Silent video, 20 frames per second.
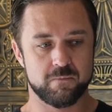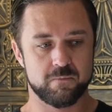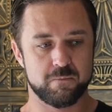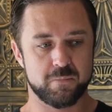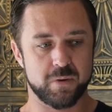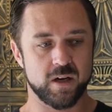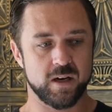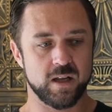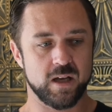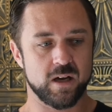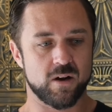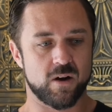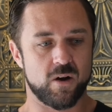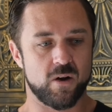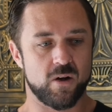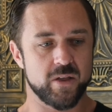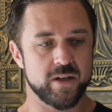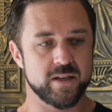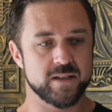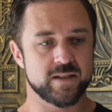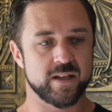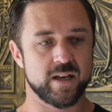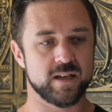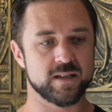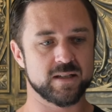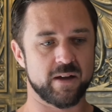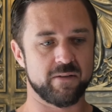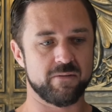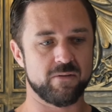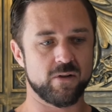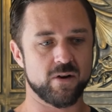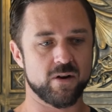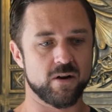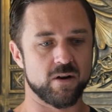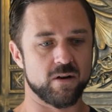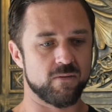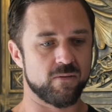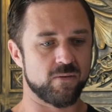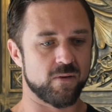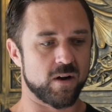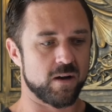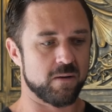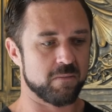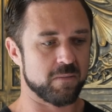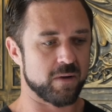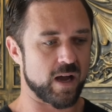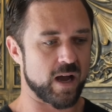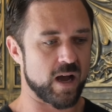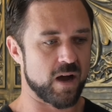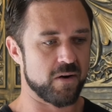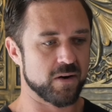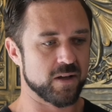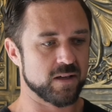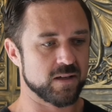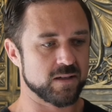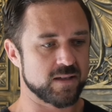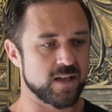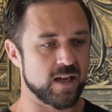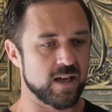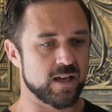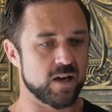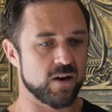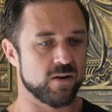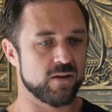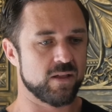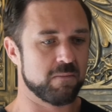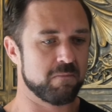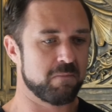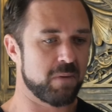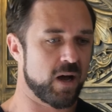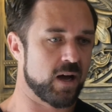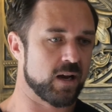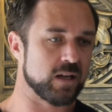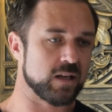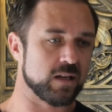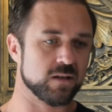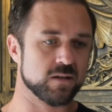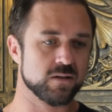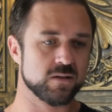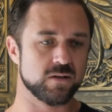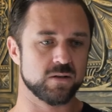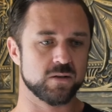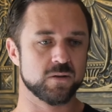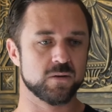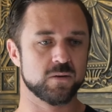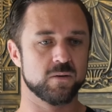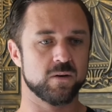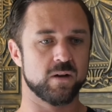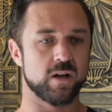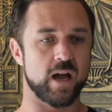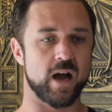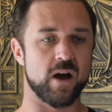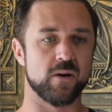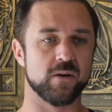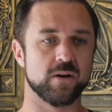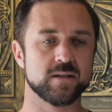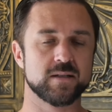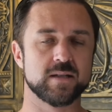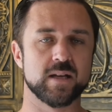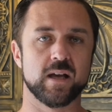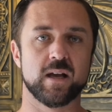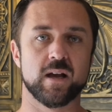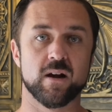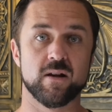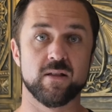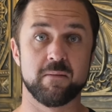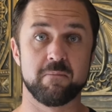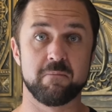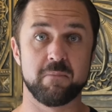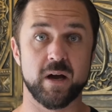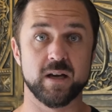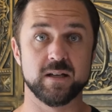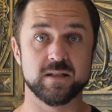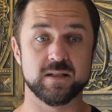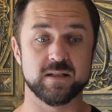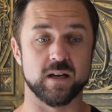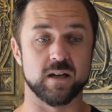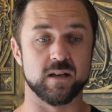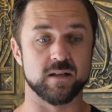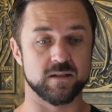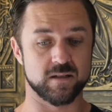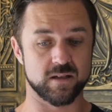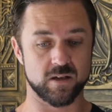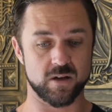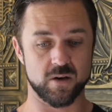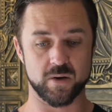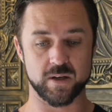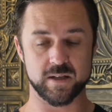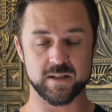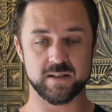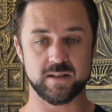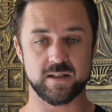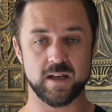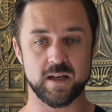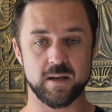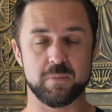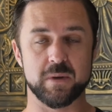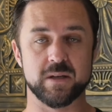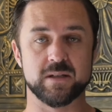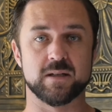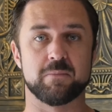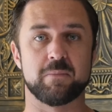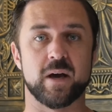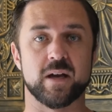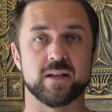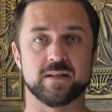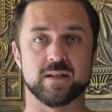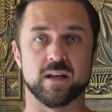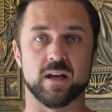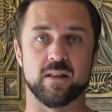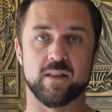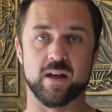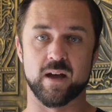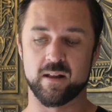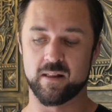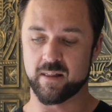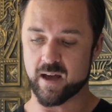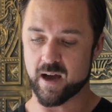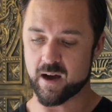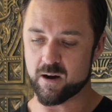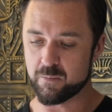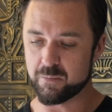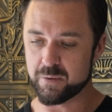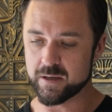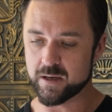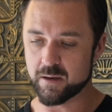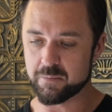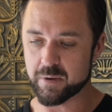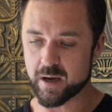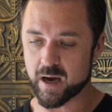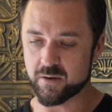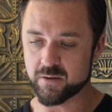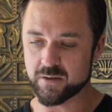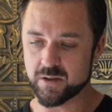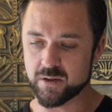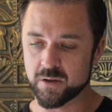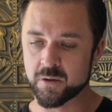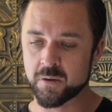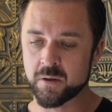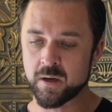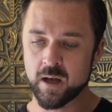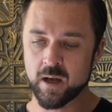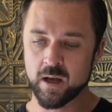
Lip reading: putting all these things I've learned, from how to take care of the body to how to take care of the mindset, to going deep into mindset. That opened up how to